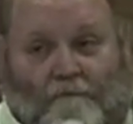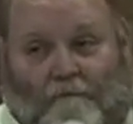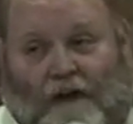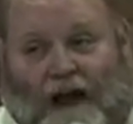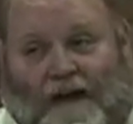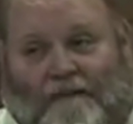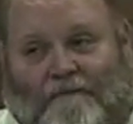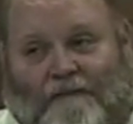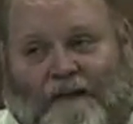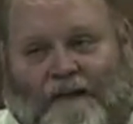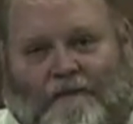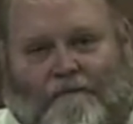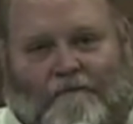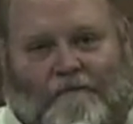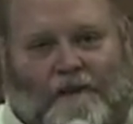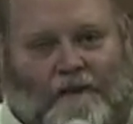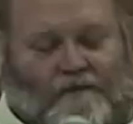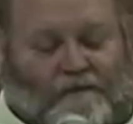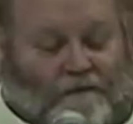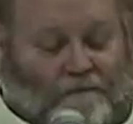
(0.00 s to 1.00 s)
I think,
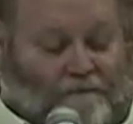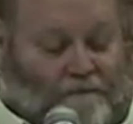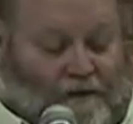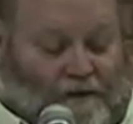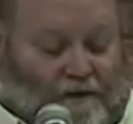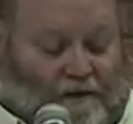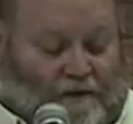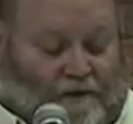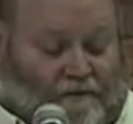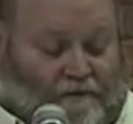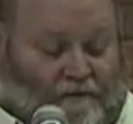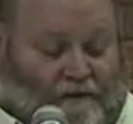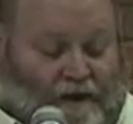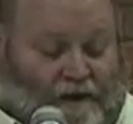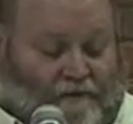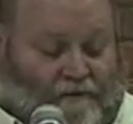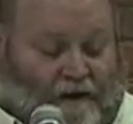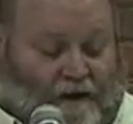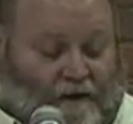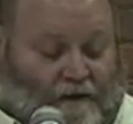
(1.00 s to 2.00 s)
was a very good
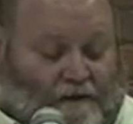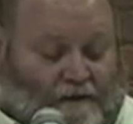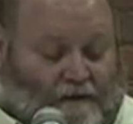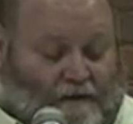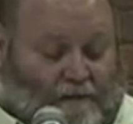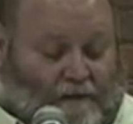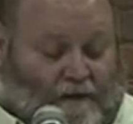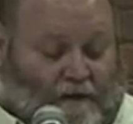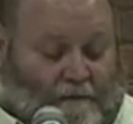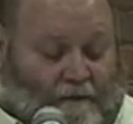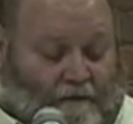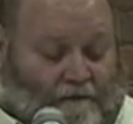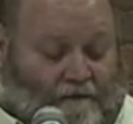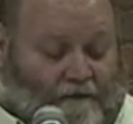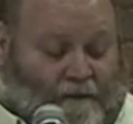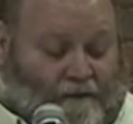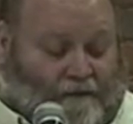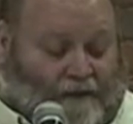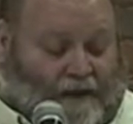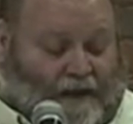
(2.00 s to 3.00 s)
friend of ours, and he's one of my
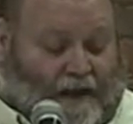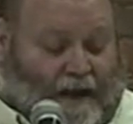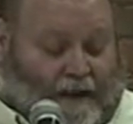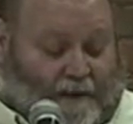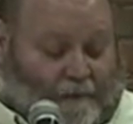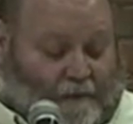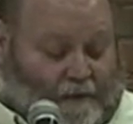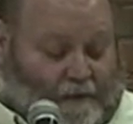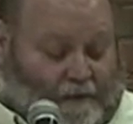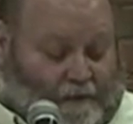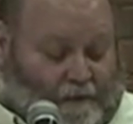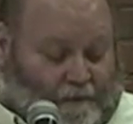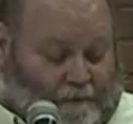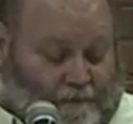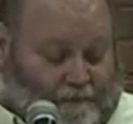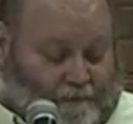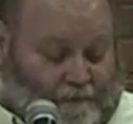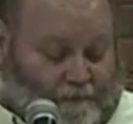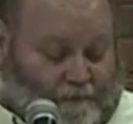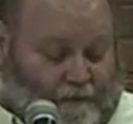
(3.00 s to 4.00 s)
favorite economists.
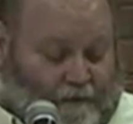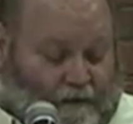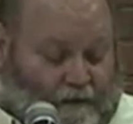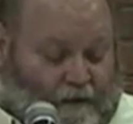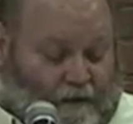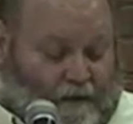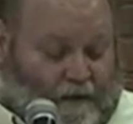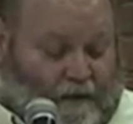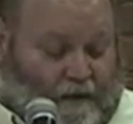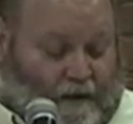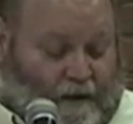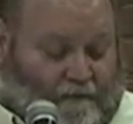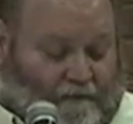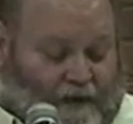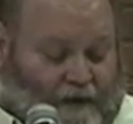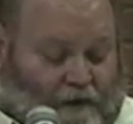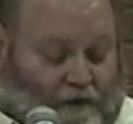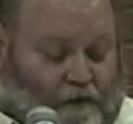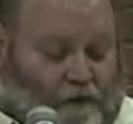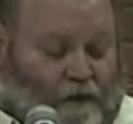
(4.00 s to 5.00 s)
I've
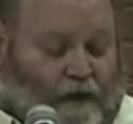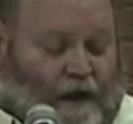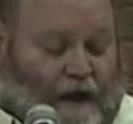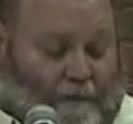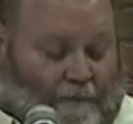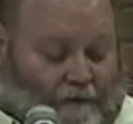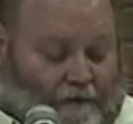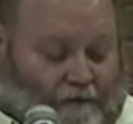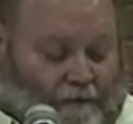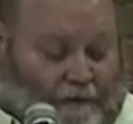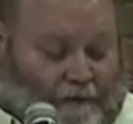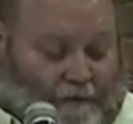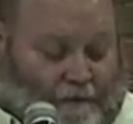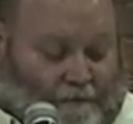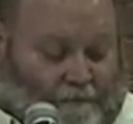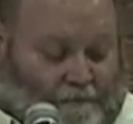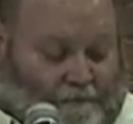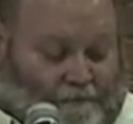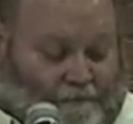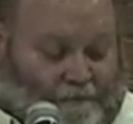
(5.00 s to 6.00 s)
got two comments from him.
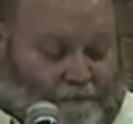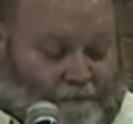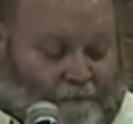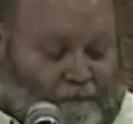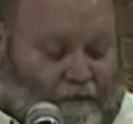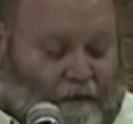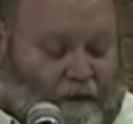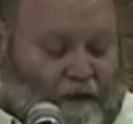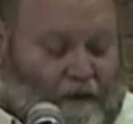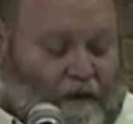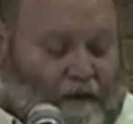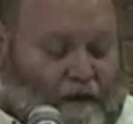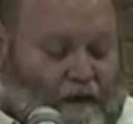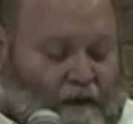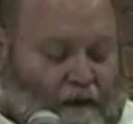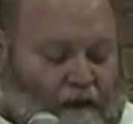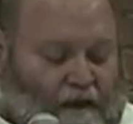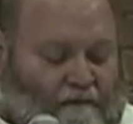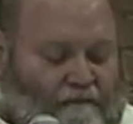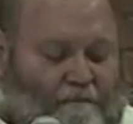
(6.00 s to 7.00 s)

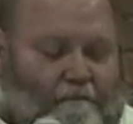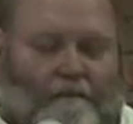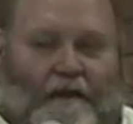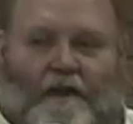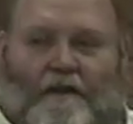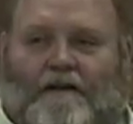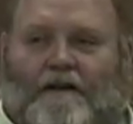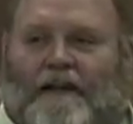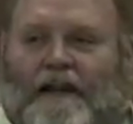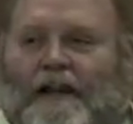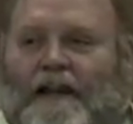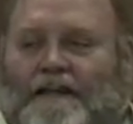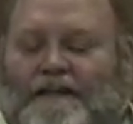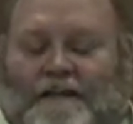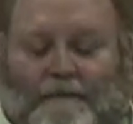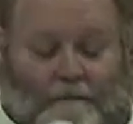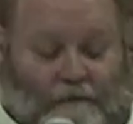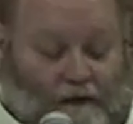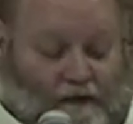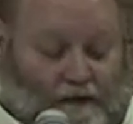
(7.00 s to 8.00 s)
If
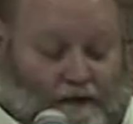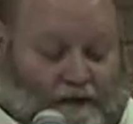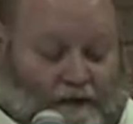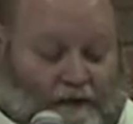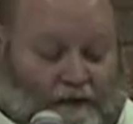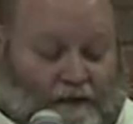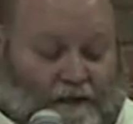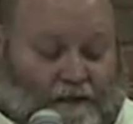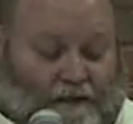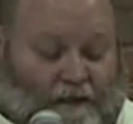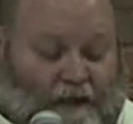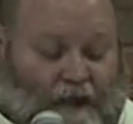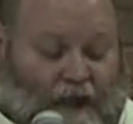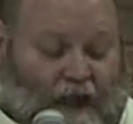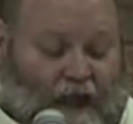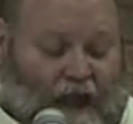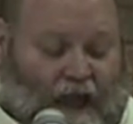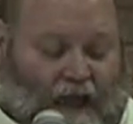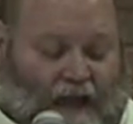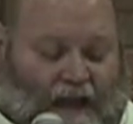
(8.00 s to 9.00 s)
middle-class Americans
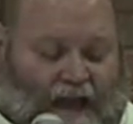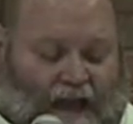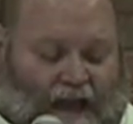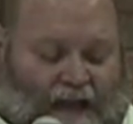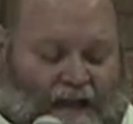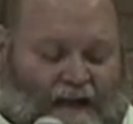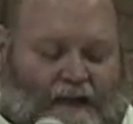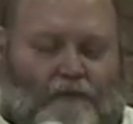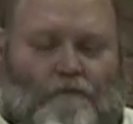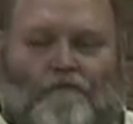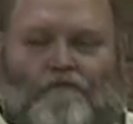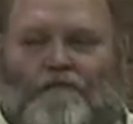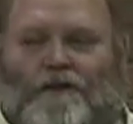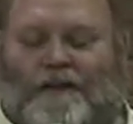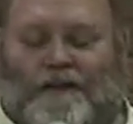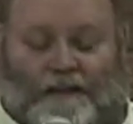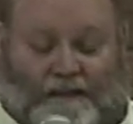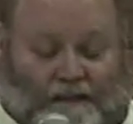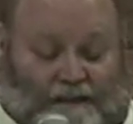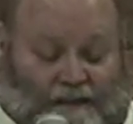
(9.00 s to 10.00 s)
had any
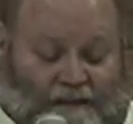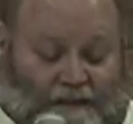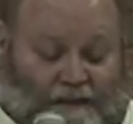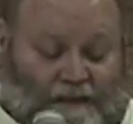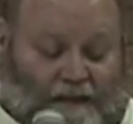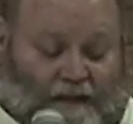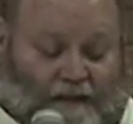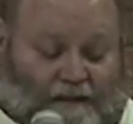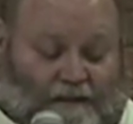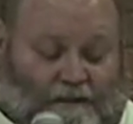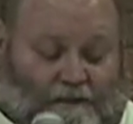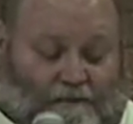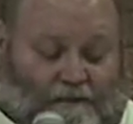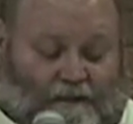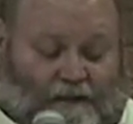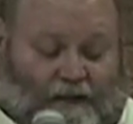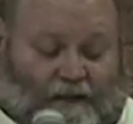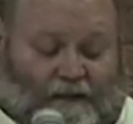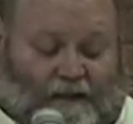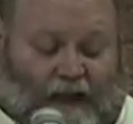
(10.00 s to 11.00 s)
realistic sense of
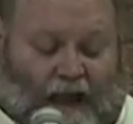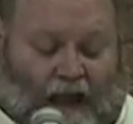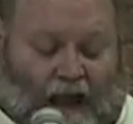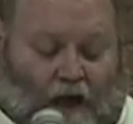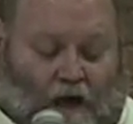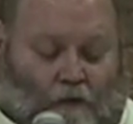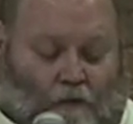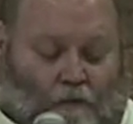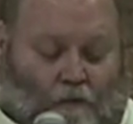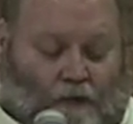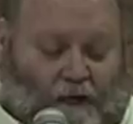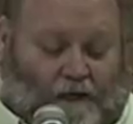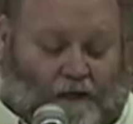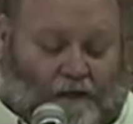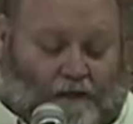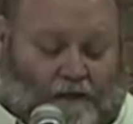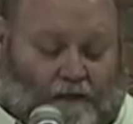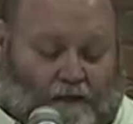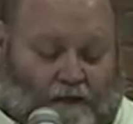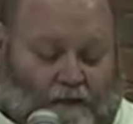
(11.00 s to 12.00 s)
just how
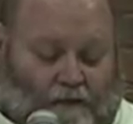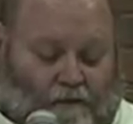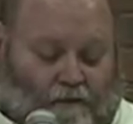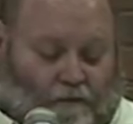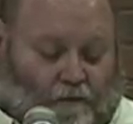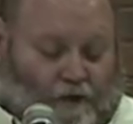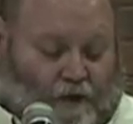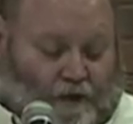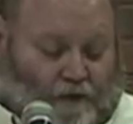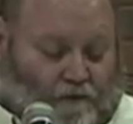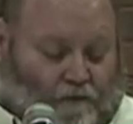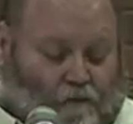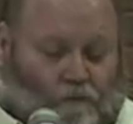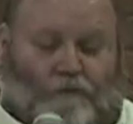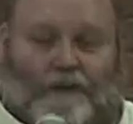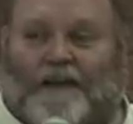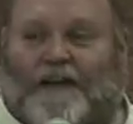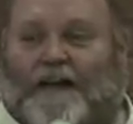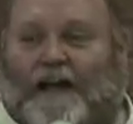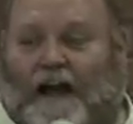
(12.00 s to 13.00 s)
rich the rich
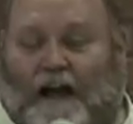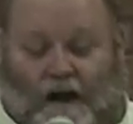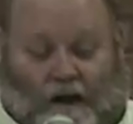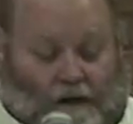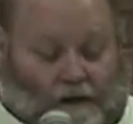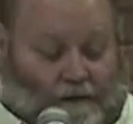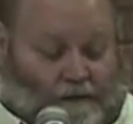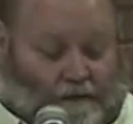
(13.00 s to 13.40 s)
really are,